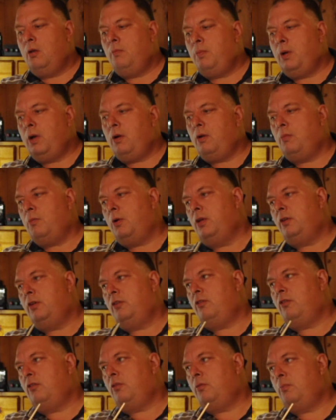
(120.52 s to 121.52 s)
bear in mind
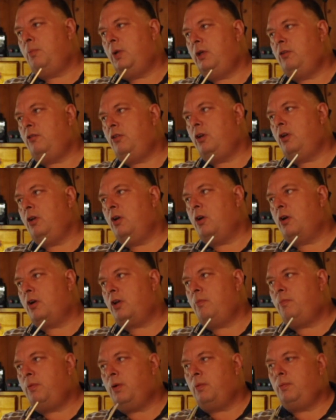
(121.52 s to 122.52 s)
this is a basic
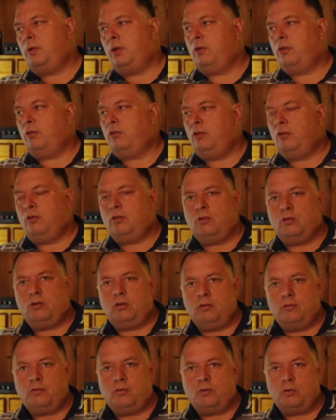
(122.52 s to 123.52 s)
Yagi, probably cost you
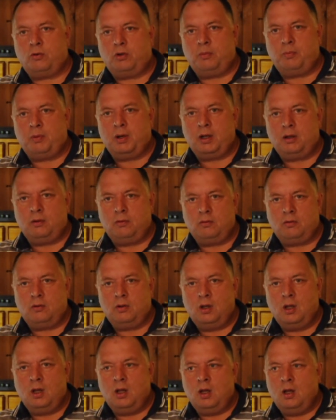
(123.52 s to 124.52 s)
30 or 40 pounds.
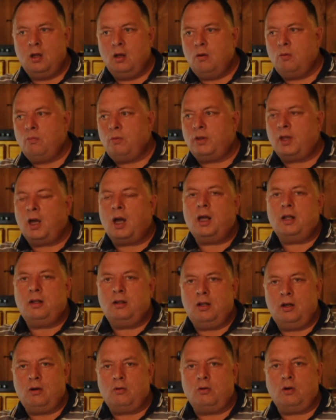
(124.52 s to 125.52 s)
With a
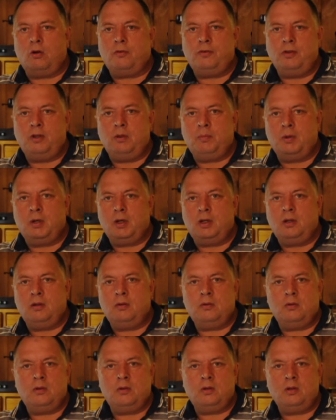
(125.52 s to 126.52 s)
handheld off eBay,
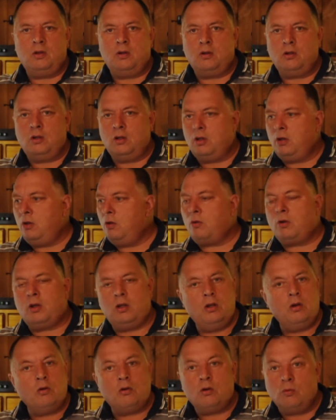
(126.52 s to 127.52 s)
you, you,
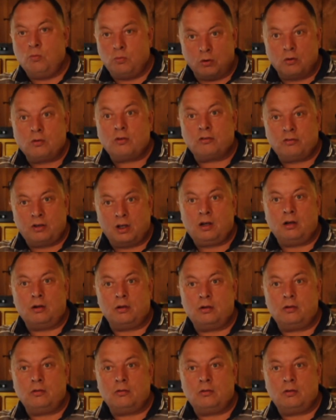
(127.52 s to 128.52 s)
you can work the
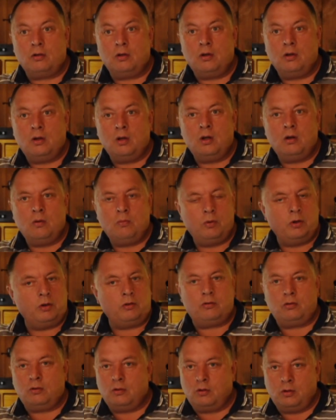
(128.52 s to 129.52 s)
satellites,
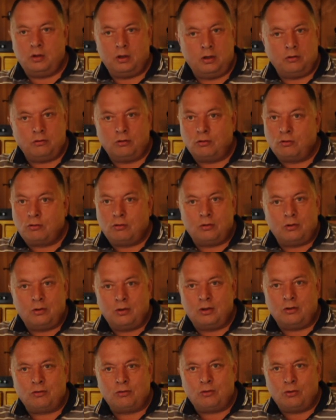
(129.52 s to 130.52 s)
which is as,
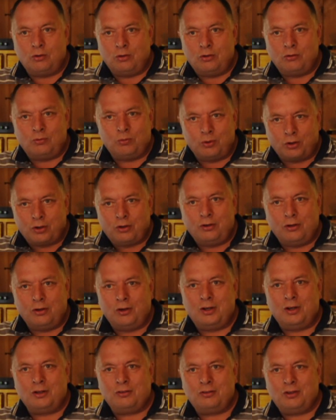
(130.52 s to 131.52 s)
as good as working the
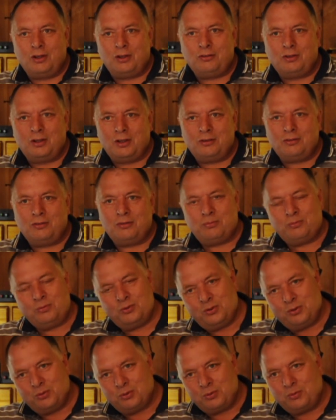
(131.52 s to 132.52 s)
ISSS
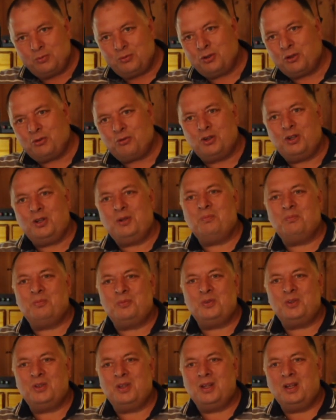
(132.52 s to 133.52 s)
to a degree,
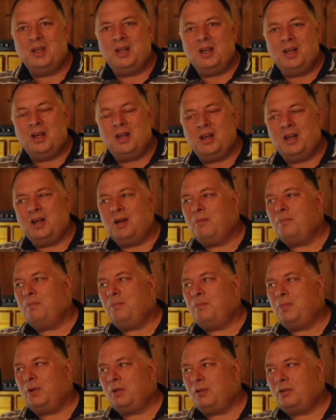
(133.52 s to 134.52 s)
um,
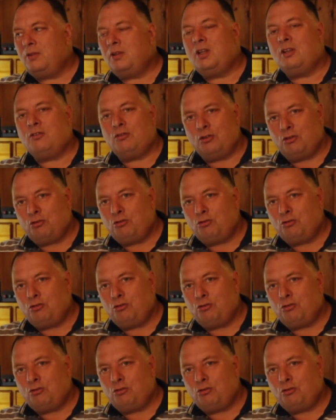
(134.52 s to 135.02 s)
but it's an